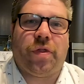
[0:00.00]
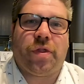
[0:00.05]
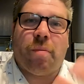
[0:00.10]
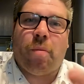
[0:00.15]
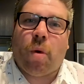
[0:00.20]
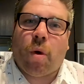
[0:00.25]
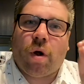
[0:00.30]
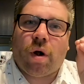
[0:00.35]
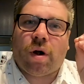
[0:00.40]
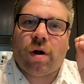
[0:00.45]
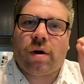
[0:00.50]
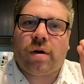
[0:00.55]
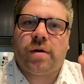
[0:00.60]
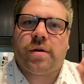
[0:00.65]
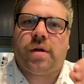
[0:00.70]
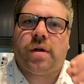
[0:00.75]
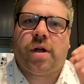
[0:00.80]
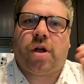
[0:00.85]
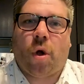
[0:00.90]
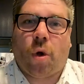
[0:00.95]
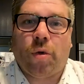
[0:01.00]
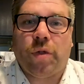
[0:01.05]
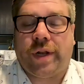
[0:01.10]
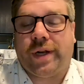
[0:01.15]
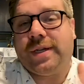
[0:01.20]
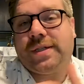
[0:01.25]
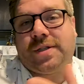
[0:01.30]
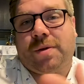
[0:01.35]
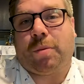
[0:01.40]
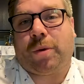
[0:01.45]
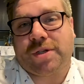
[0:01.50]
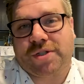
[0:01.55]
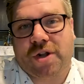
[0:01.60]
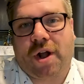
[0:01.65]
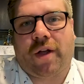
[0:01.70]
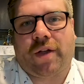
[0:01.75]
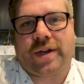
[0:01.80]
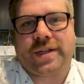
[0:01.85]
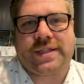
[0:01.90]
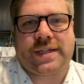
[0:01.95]
The more cold it is, the more
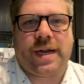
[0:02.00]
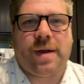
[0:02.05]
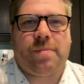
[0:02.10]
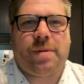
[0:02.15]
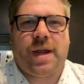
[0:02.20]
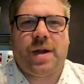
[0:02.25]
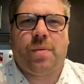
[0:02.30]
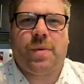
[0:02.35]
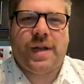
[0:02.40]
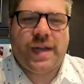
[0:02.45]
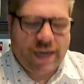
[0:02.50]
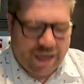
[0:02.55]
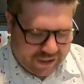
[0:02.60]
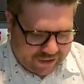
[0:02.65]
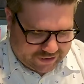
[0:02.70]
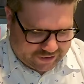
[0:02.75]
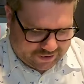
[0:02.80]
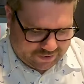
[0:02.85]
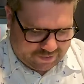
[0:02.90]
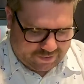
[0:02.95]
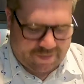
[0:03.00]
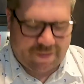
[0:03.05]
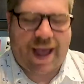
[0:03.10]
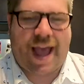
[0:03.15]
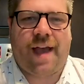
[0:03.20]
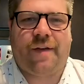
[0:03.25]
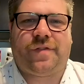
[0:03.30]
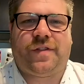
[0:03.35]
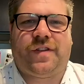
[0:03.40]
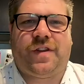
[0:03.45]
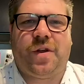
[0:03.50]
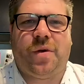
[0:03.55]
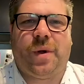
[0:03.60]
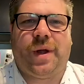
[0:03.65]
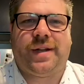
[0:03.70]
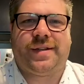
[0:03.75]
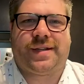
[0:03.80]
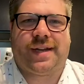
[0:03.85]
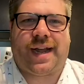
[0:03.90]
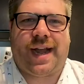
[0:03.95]
solid it's going to be. And we need some heft to
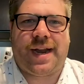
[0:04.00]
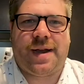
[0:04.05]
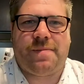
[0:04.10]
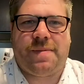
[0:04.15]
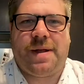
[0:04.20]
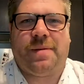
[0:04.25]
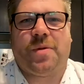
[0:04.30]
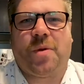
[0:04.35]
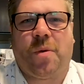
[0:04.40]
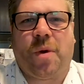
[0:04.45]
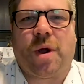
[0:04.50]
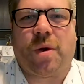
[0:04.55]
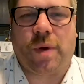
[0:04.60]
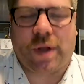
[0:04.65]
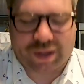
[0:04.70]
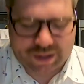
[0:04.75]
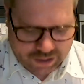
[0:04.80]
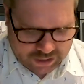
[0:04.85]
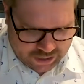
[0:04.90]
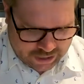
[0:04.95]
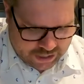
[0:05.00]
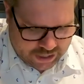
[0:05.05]
it to kind of be able to work with.